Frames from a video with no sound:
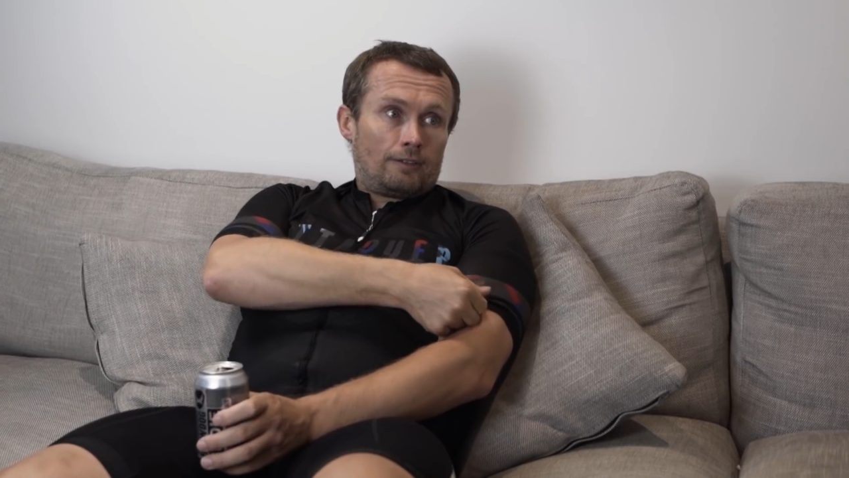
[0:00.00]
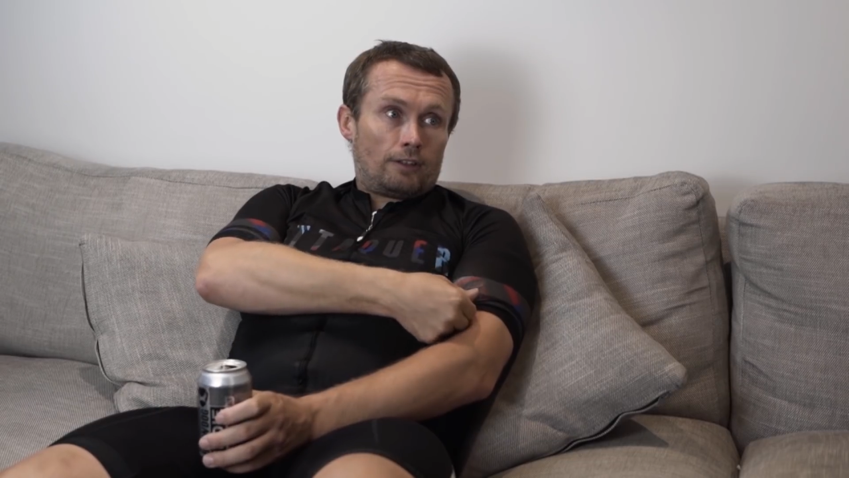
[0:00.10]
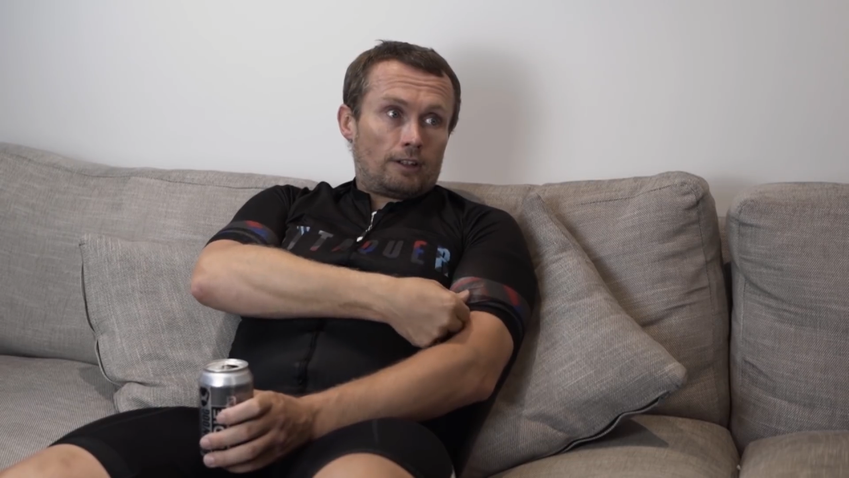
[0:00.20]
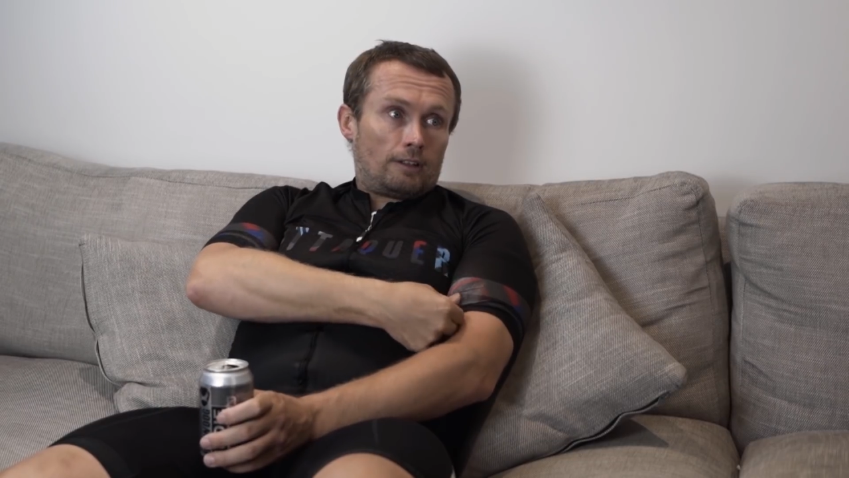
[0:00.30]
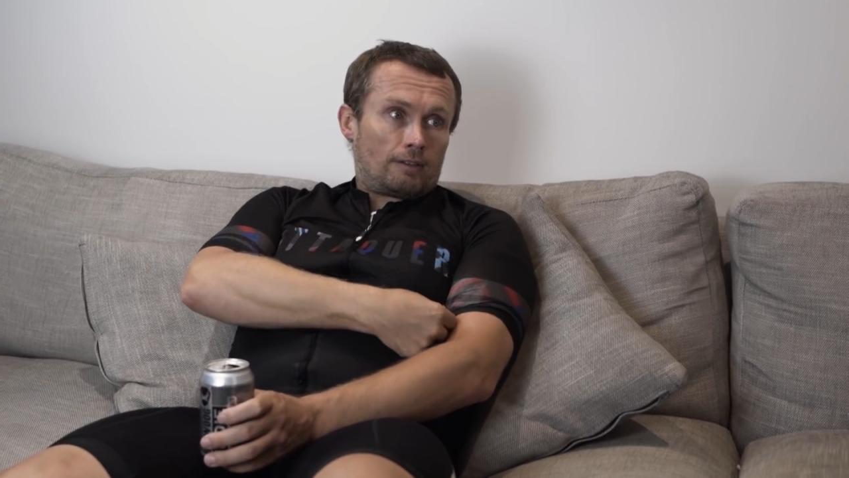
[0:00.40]

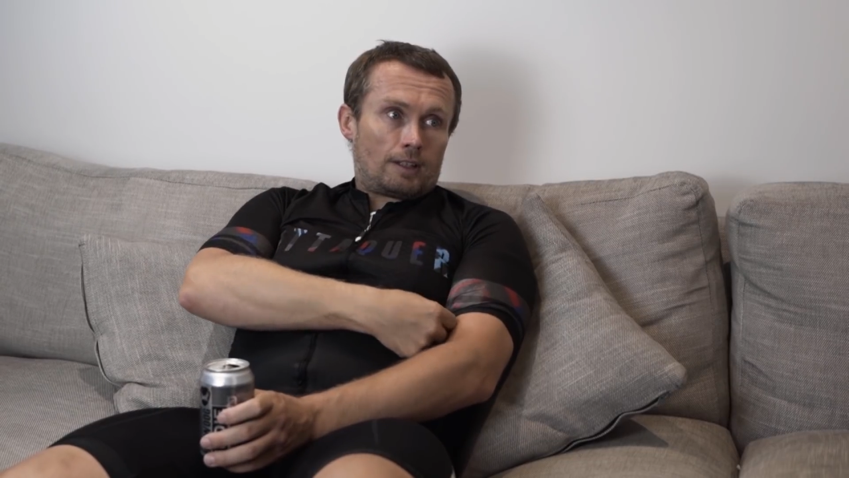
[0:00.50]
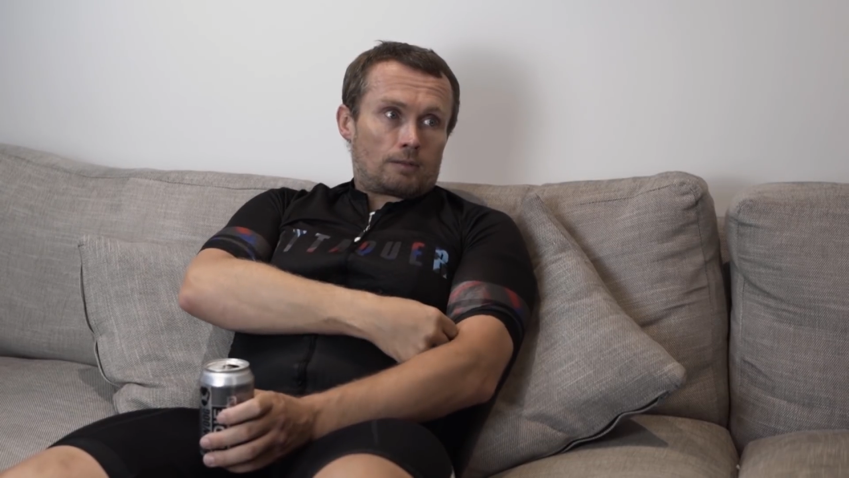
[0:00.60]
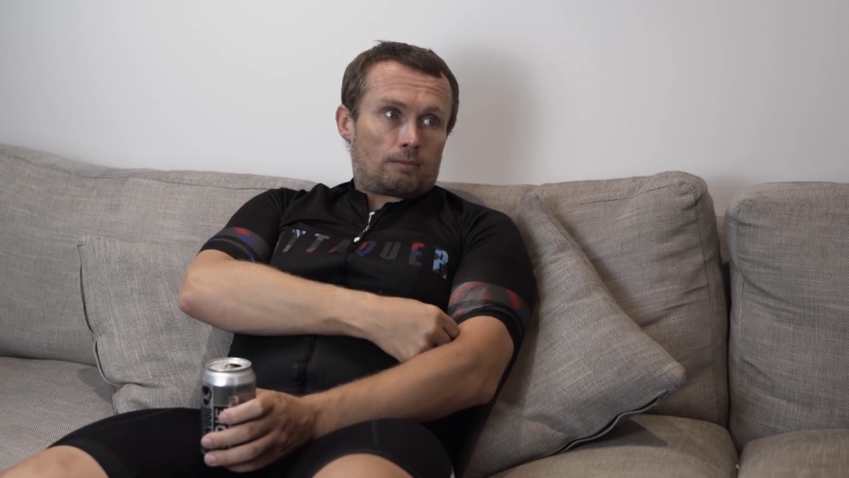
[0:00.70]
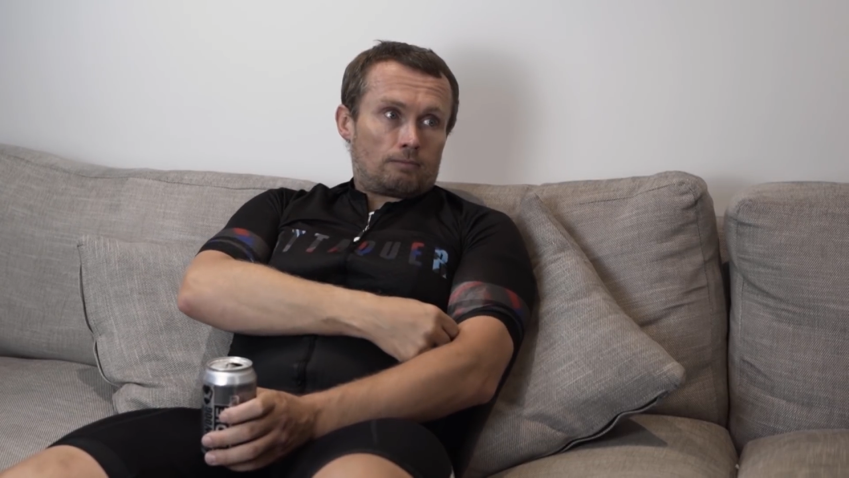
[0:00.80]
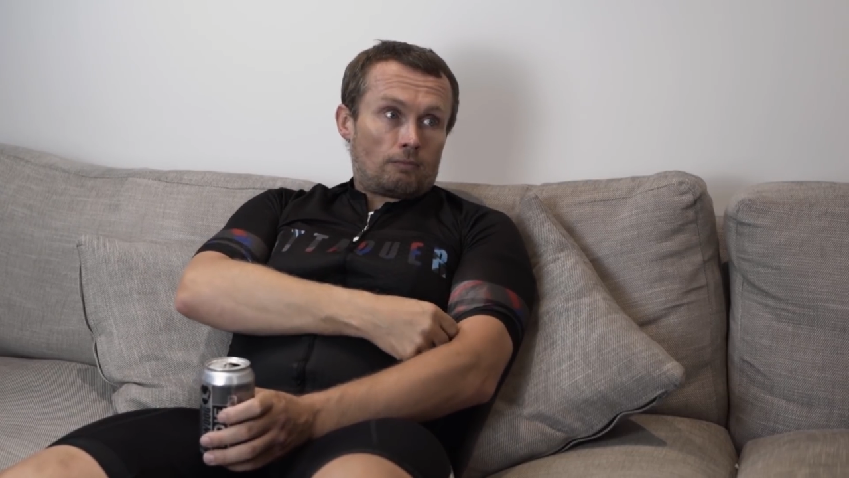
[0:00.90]
for
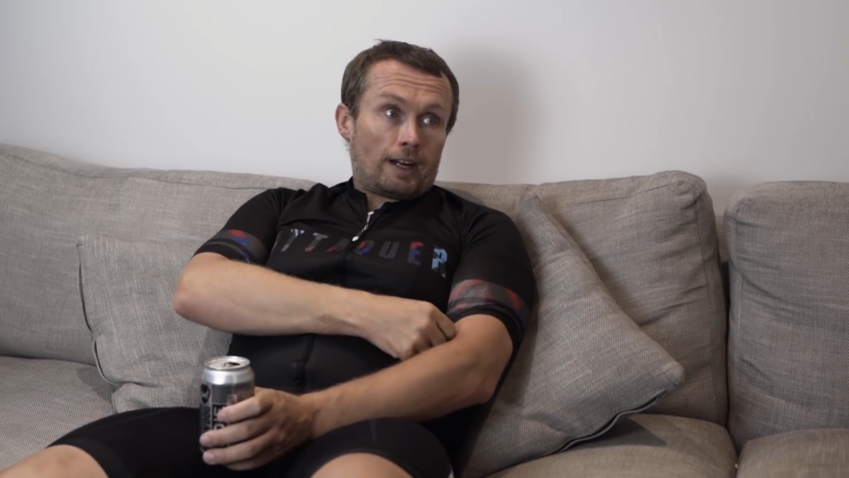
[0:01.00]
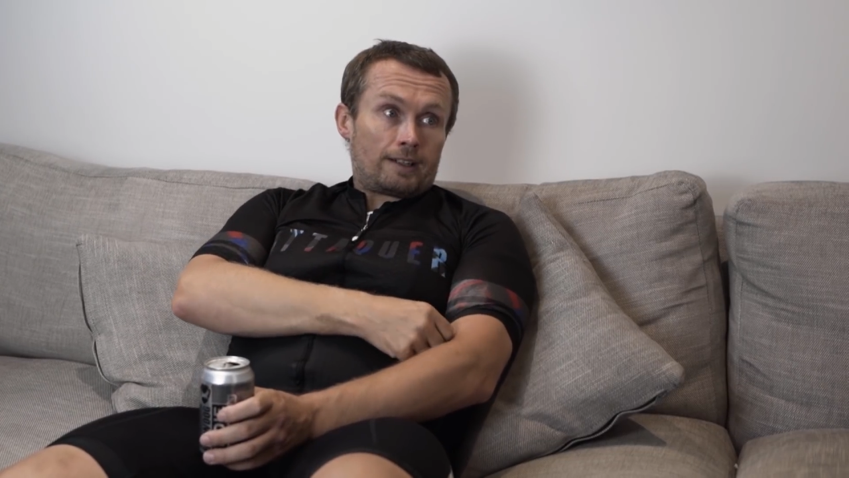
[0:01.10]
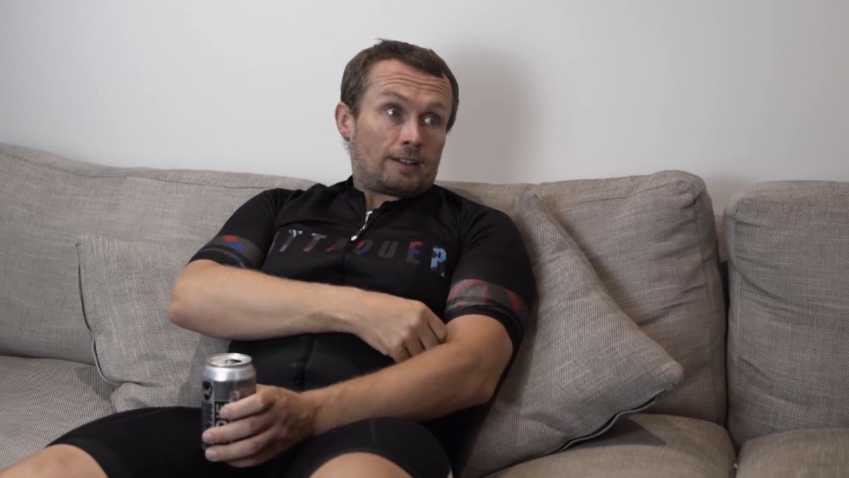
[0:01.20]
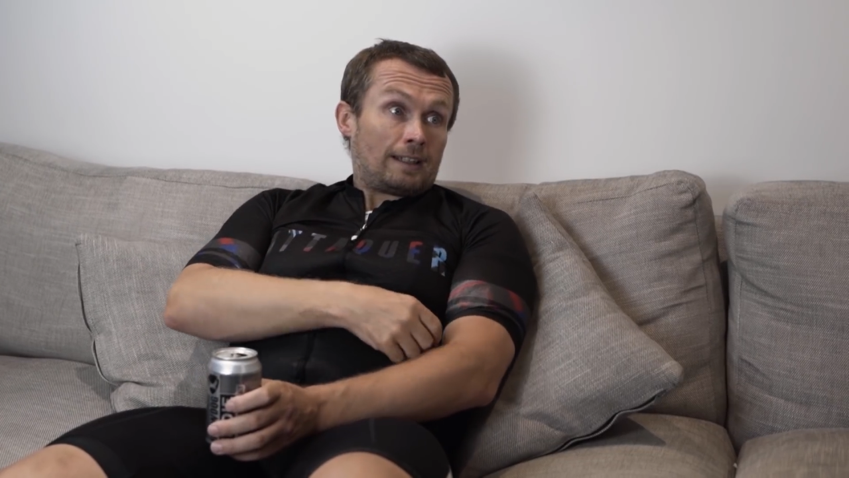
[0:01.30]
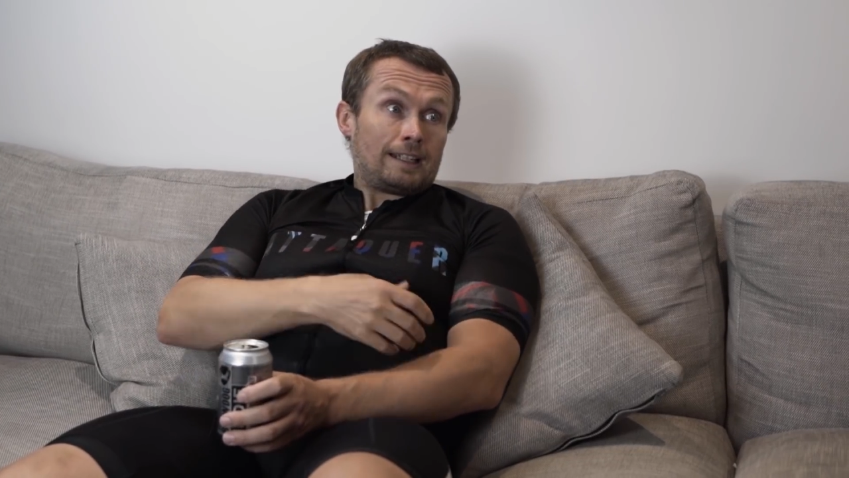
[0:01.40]
this
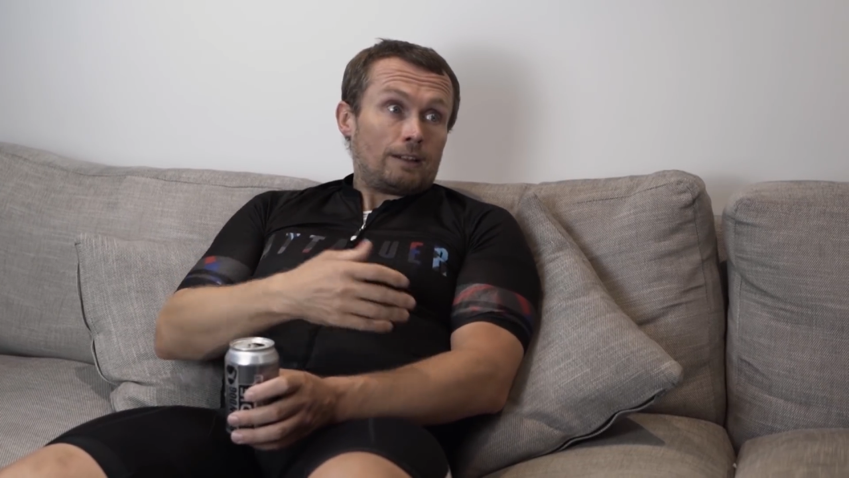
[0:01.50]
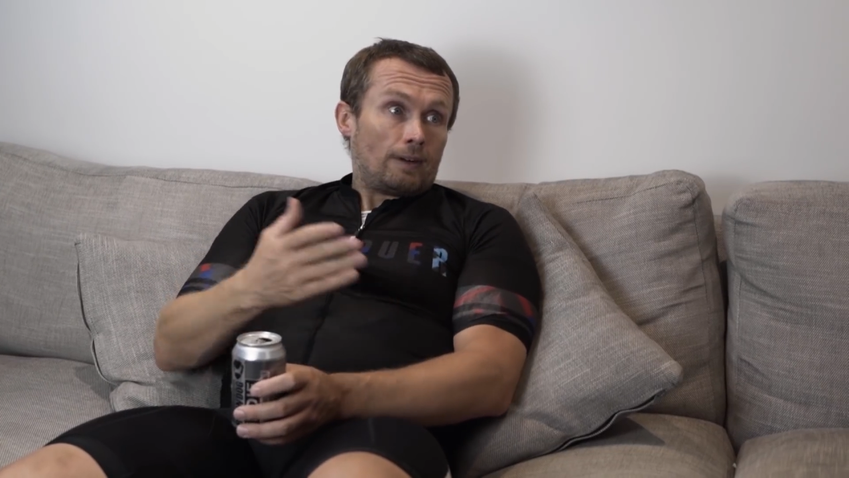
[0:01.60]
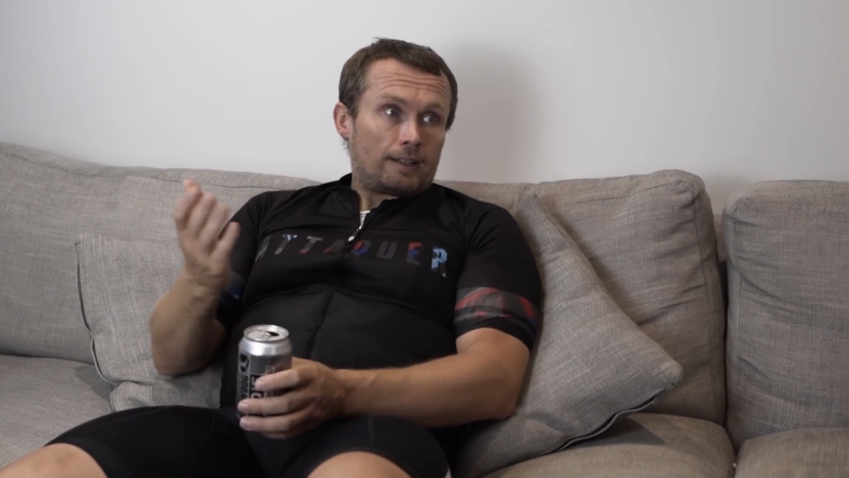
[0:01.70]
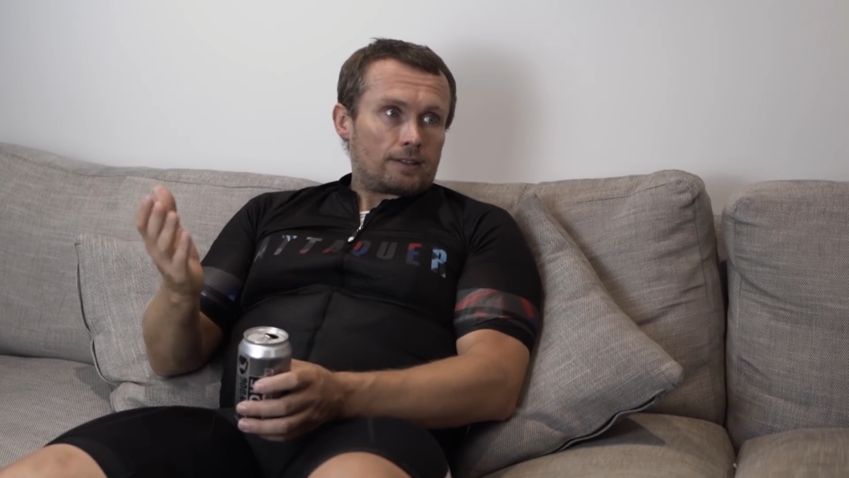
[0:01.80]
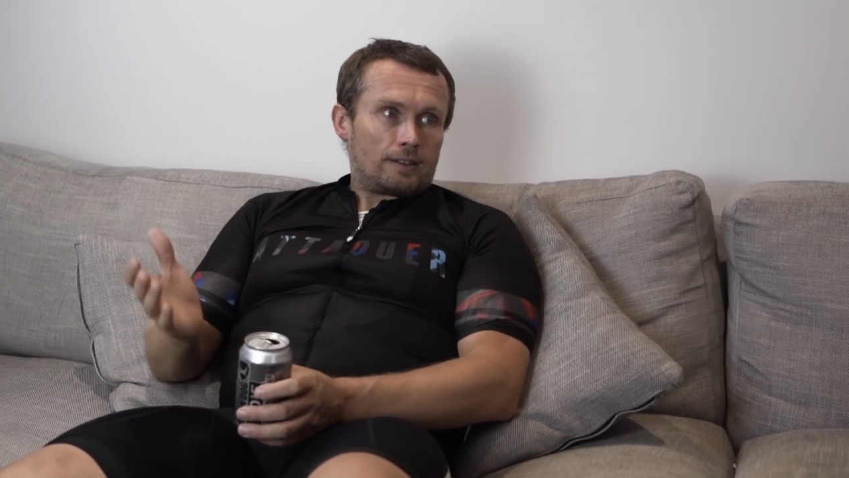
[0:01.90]
race and any race